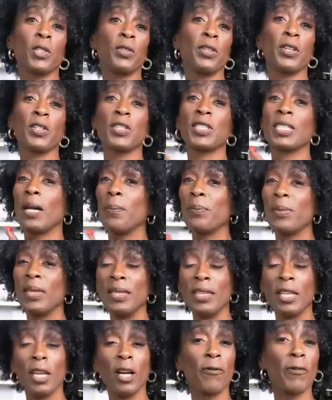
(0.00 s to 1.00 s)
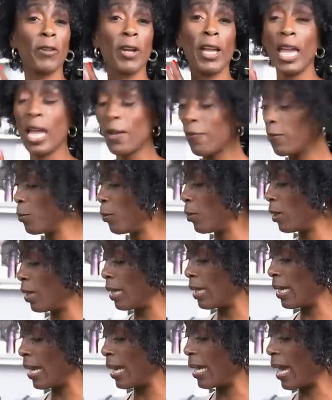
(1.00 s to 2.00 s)
so there's something there for
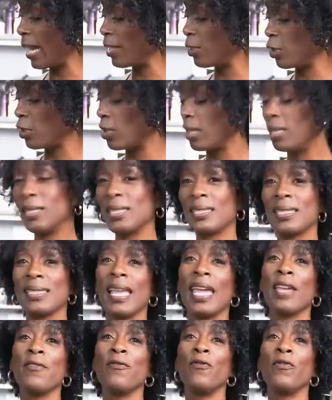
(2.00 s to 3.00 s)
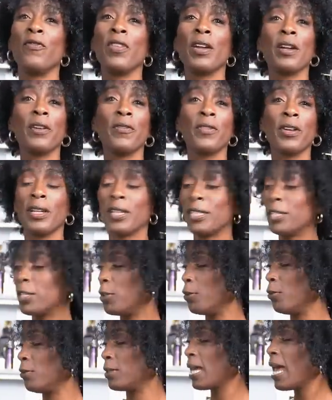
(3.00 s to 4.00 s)
everyone, and I just think this is a very, very
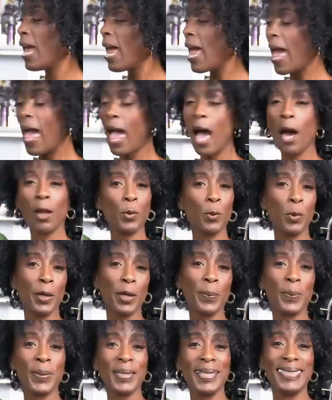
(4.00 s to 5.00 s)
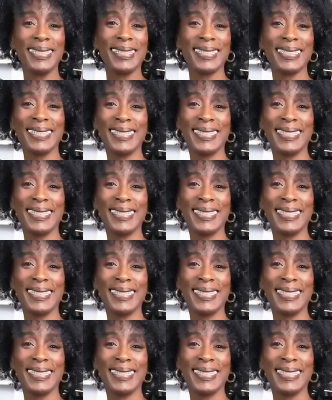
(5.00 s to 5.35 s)
cute outerwear piece.